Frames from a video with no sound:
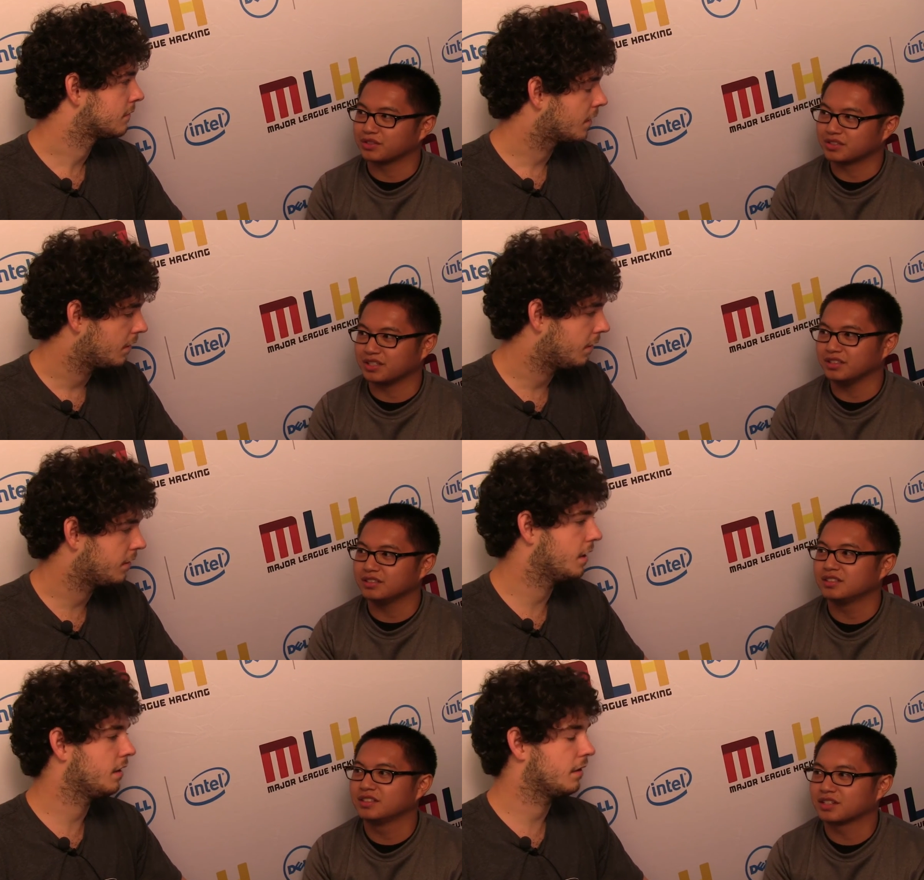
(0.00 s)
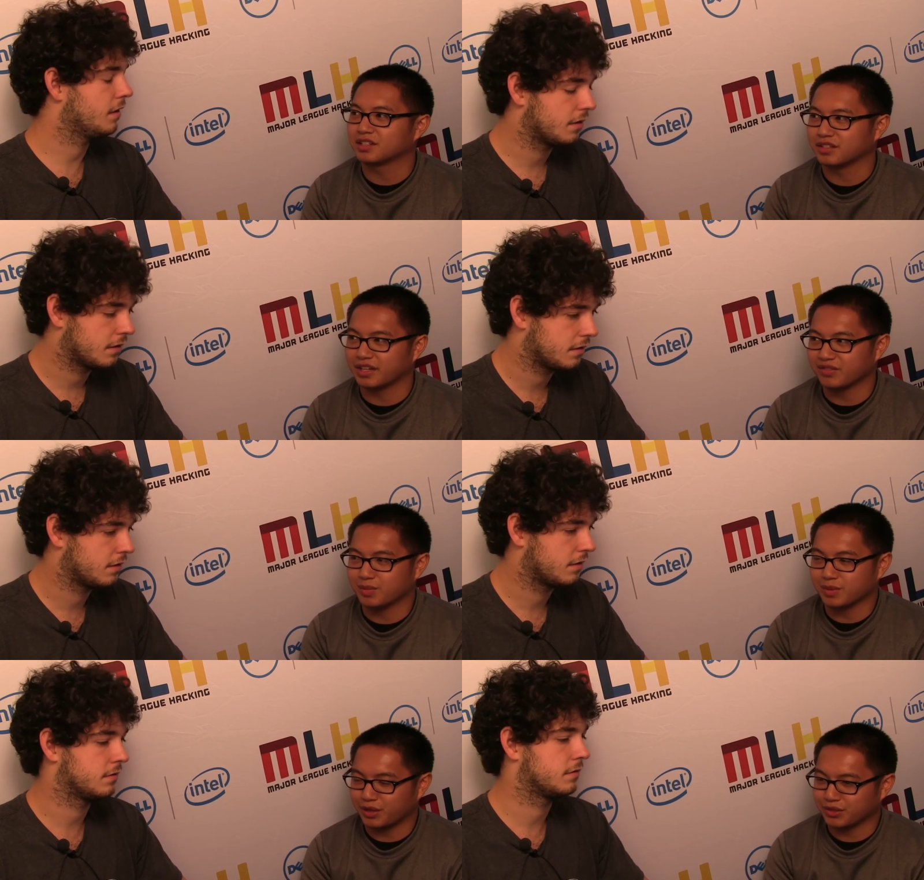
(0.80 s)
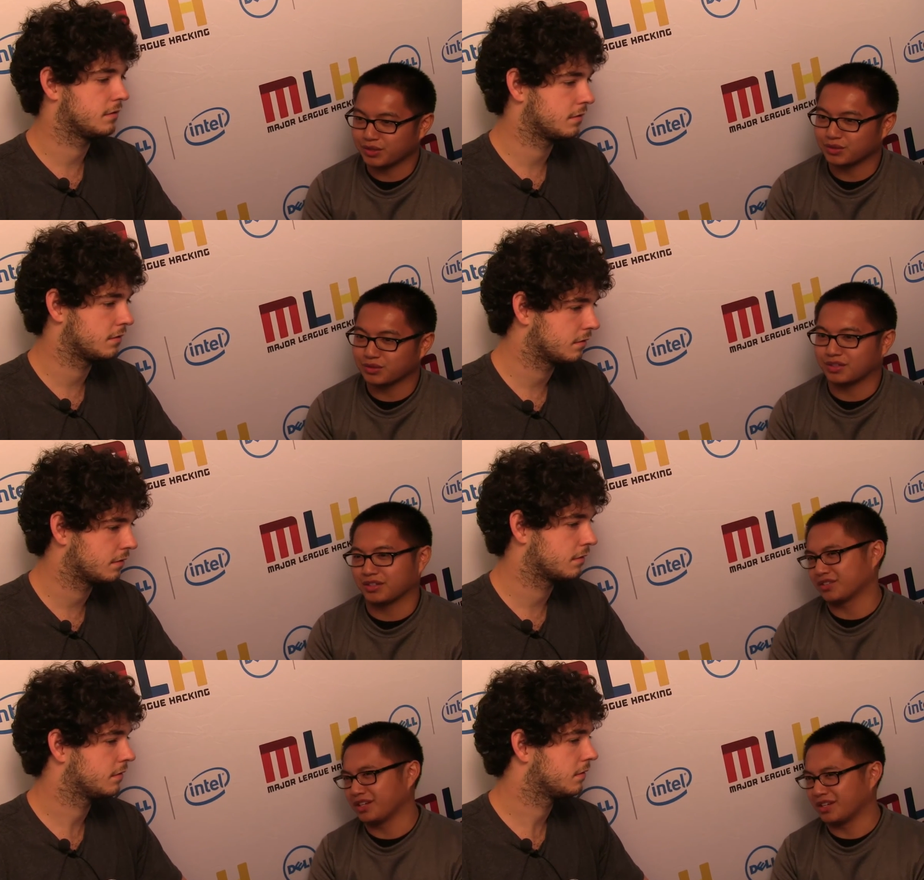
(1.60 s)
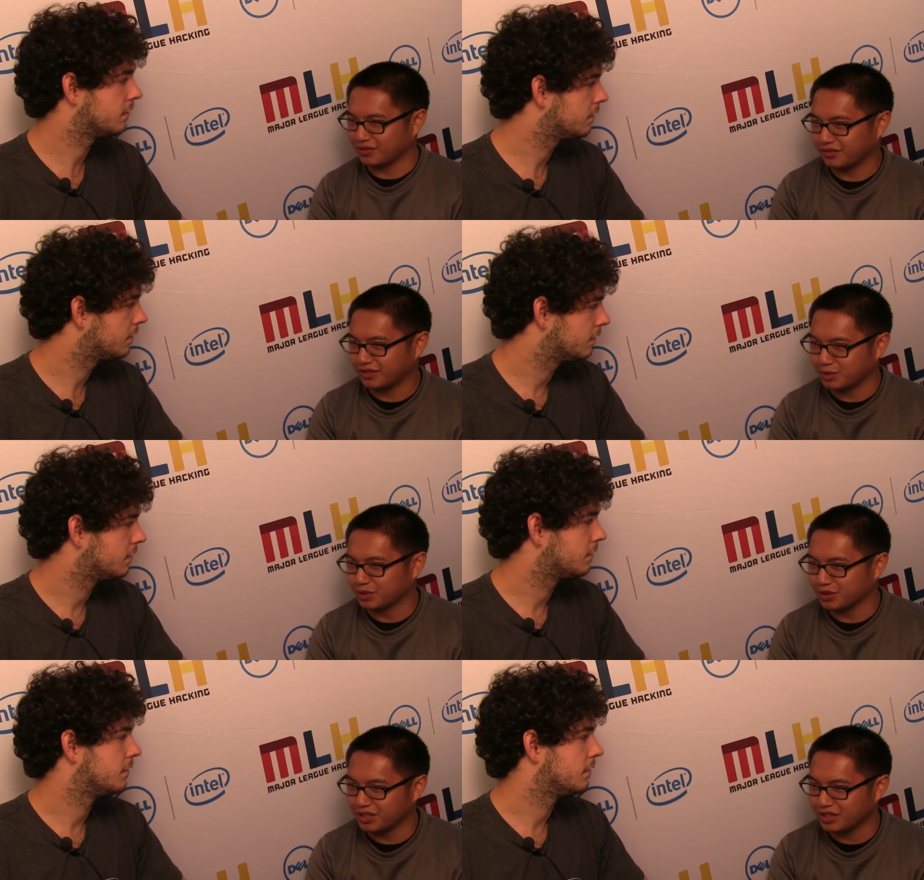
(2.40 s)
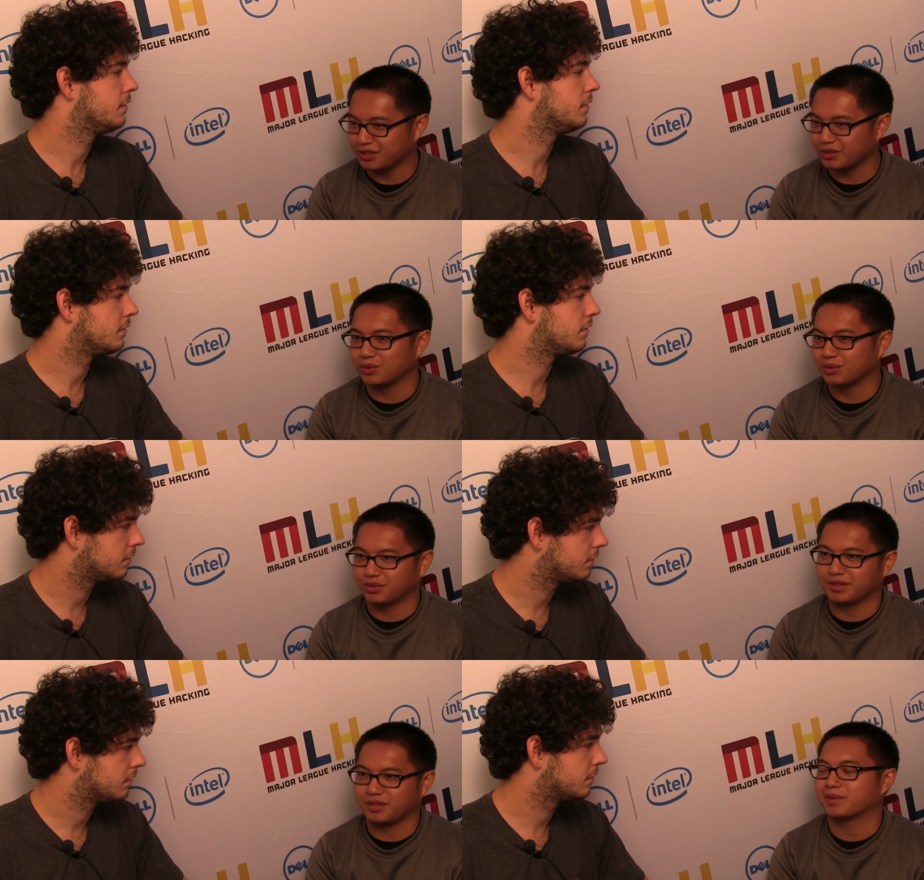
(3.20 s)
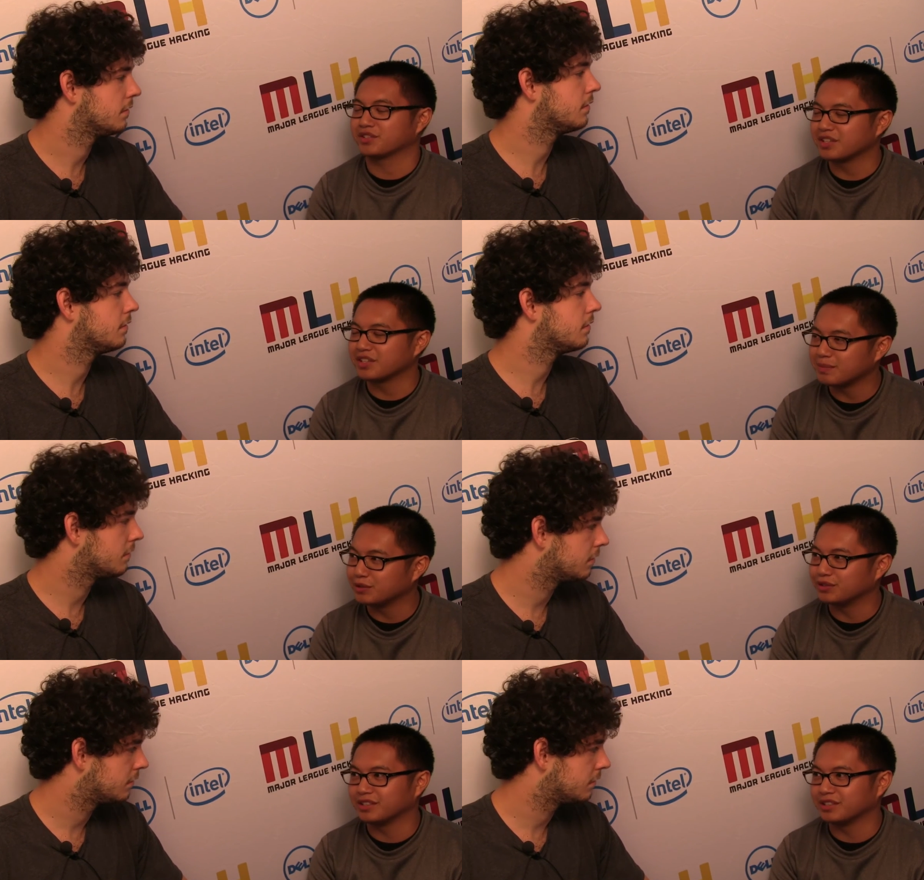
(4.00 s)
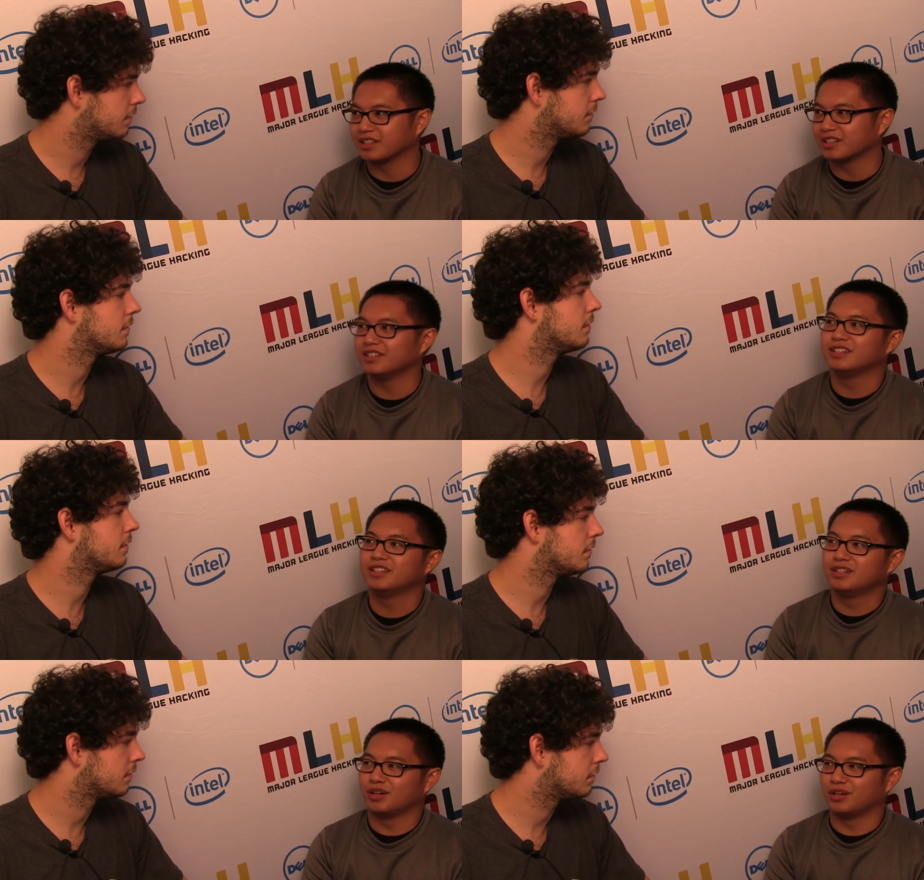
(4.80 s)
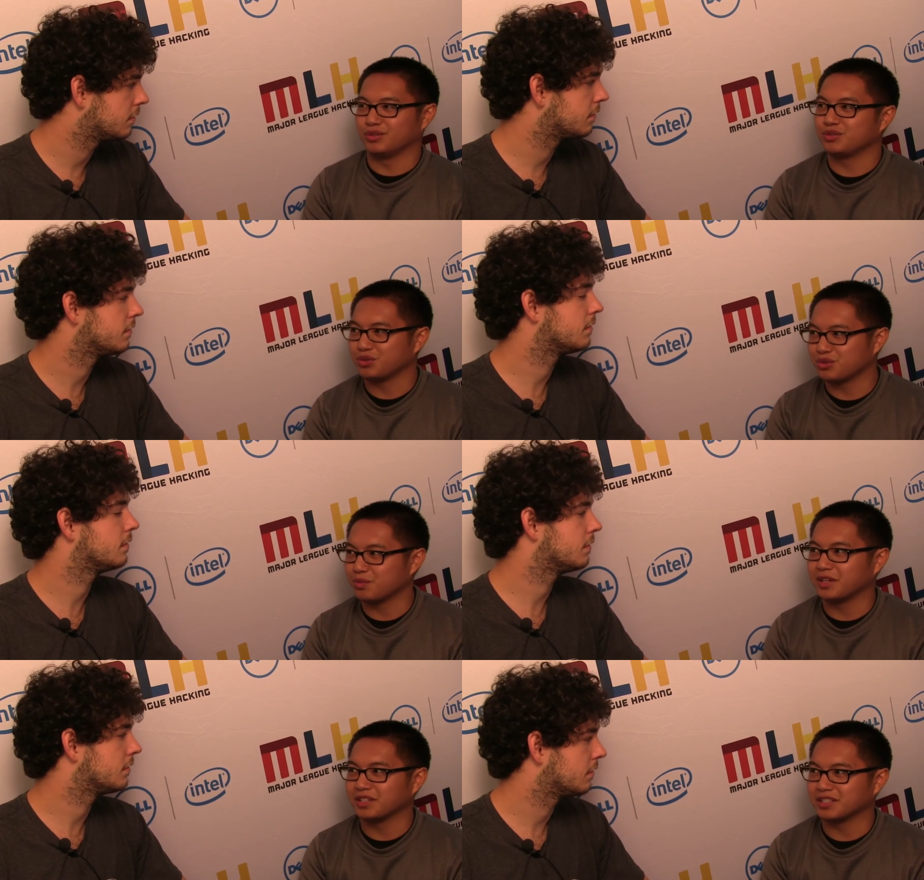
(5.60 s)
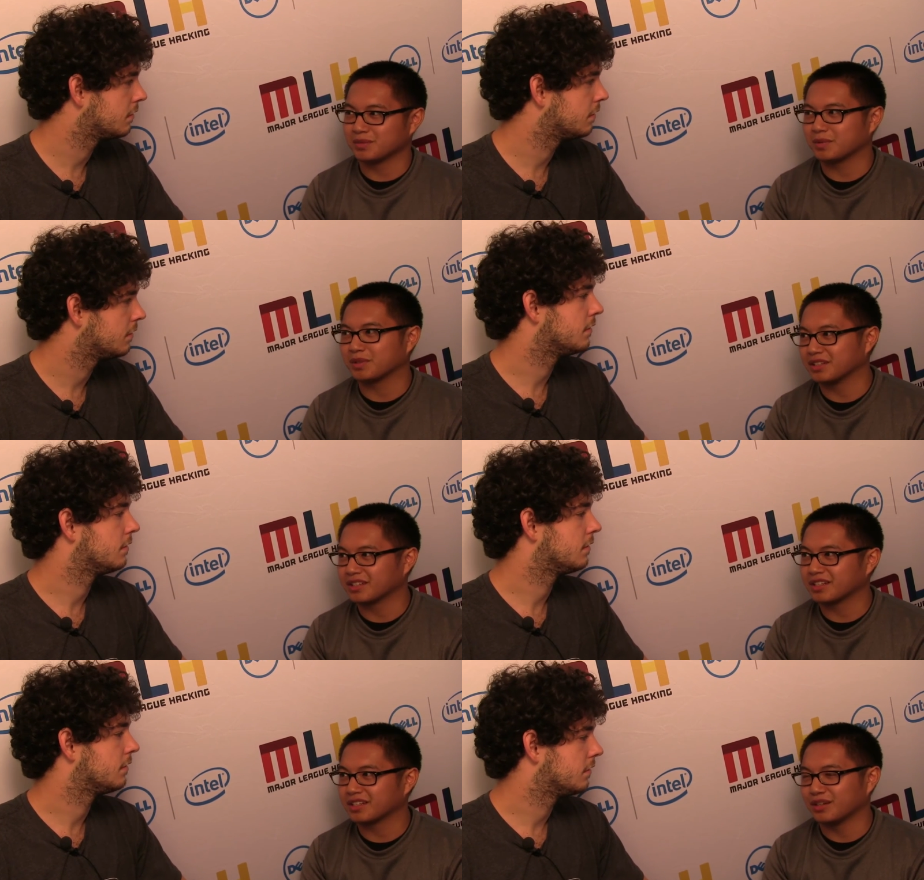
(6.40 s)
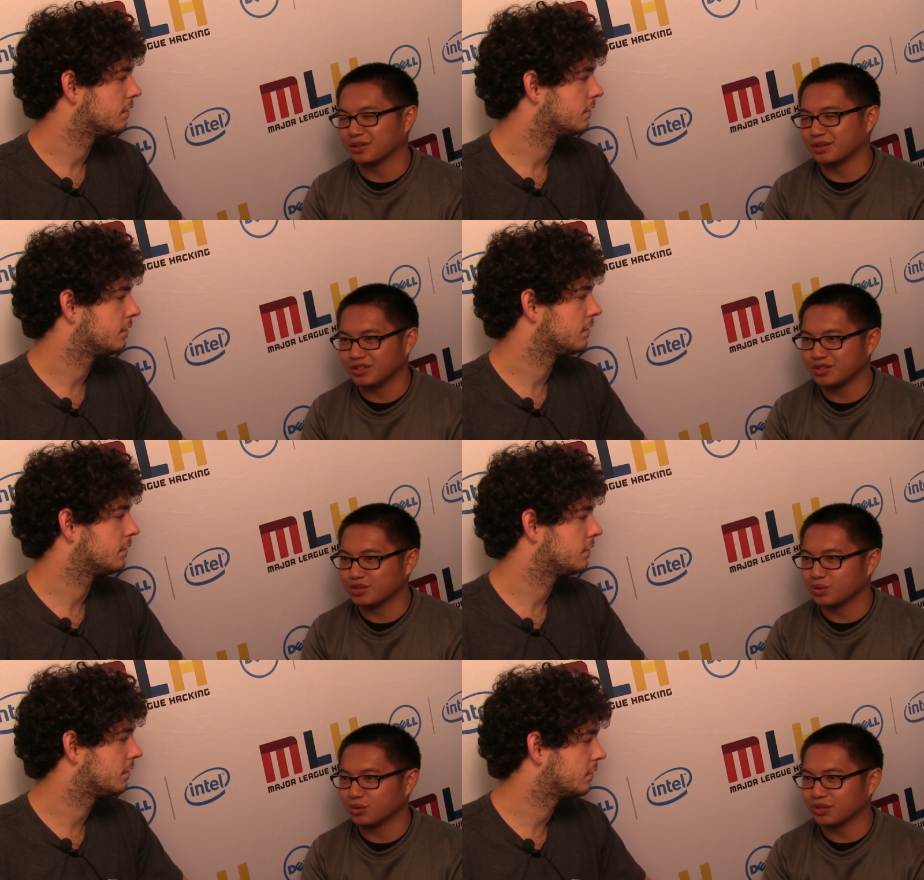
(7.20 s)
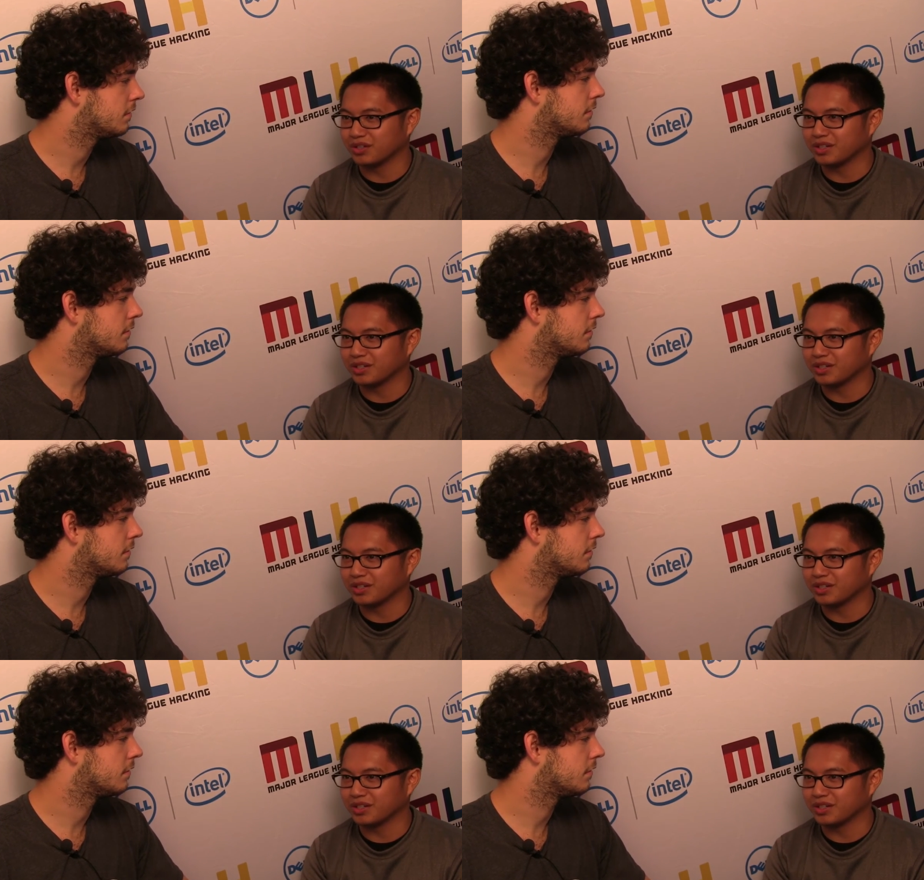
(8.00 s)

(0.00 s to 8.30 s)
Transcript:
Speaker 1: to see. Okay. Because like everybody always goes to like the Statue of Liberty or the Empire State Building, all those usual places. But like I don't enjoy